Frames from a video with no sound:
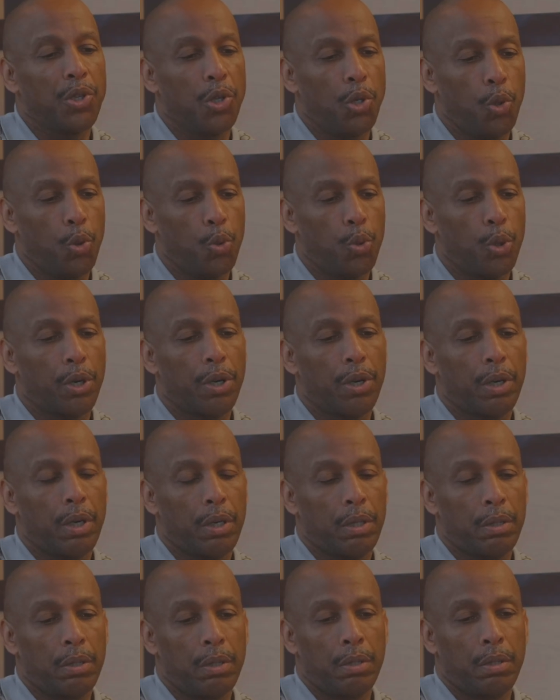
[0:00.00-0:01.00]
you
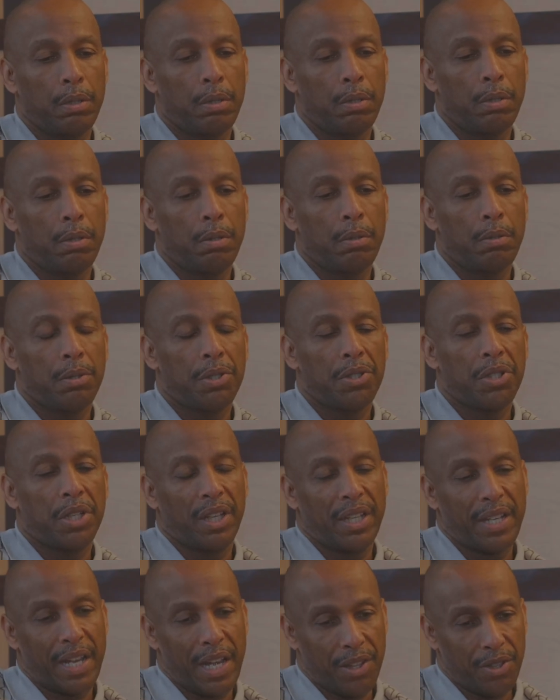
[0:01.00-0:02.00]
were
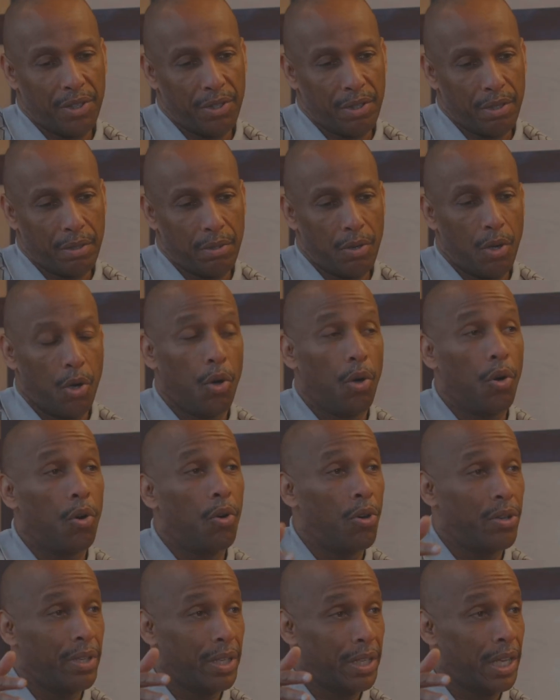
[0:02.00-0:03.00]
together,
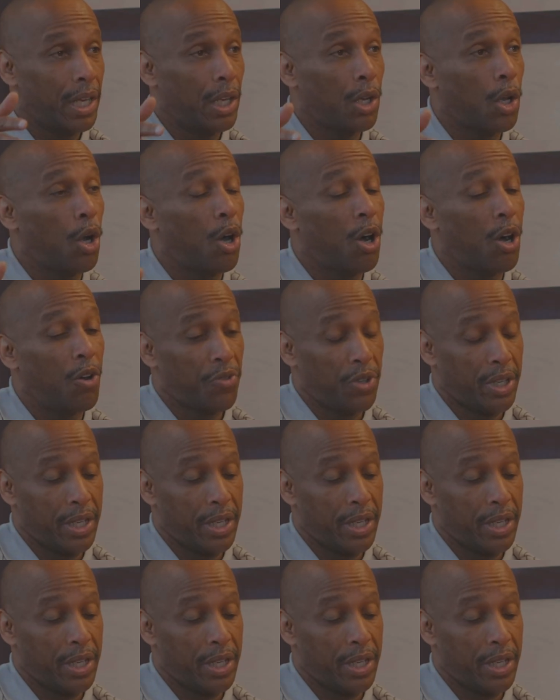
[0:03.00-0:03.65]
on again, off